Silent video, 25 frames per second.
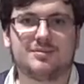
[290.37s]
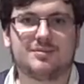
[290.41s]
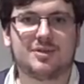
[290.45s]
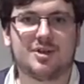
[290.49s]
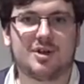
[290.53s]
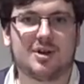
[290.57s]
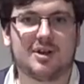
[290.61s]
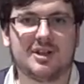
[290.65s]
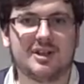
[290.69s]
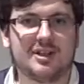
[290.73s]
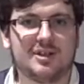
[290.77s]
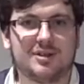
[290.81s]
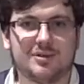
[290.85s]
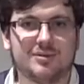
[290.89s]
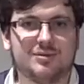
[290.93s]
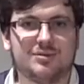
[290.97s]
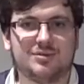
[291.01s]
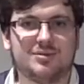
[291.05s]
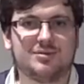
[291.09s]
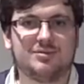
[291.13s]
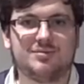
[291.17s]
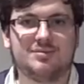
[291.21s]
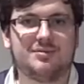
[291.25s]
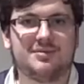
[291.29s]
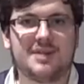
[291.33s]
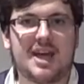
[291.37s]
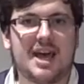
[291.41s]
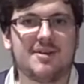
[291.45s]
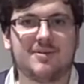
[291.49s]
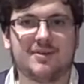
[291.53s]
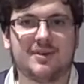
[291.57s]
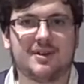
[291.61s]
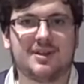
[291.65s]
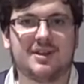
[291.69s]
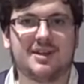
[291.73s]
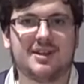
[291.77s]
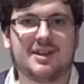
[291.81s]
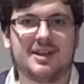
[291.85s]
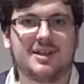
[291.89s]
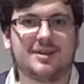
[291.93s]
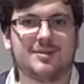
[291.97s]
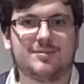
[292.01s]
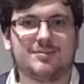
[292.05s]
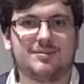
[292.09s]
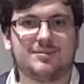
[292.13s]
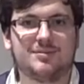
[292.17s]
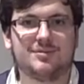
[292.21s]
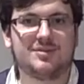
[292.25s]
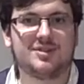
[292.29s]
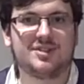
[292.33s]
Carlito's definitely
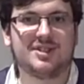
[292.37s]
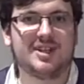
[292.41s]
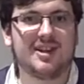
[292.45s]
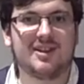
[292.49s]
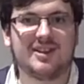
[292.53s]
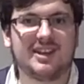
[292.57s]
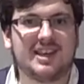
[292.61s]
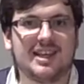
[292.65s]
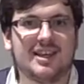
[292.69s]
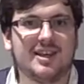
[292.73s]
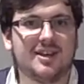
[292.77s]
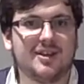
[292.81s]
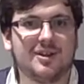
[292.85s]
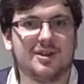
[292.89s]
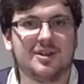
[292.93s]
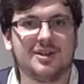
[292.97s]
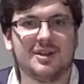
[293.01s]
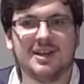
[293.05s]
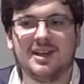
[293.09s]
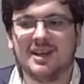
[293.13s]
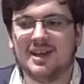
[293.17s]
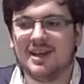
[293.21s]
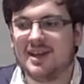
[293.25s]
still heel,